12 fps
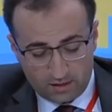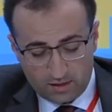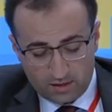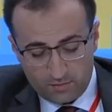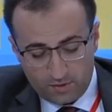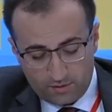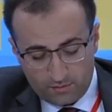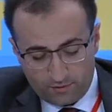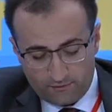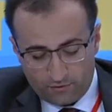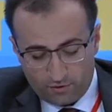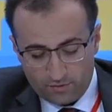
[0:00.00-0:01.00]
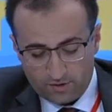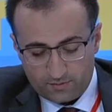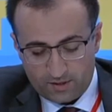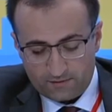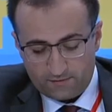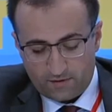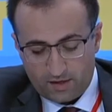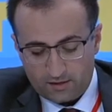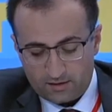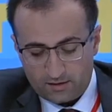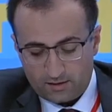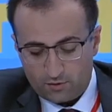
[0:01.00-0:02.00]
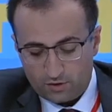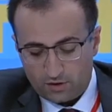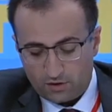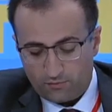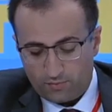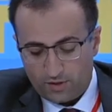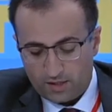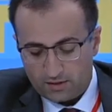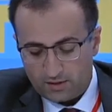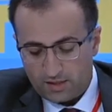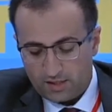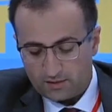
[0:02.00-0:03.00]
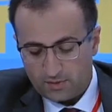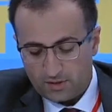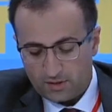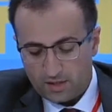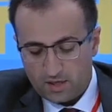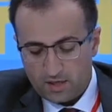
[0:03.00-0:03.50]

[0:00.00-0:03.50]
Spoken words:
in Armenian performance-based financing model of PHC has been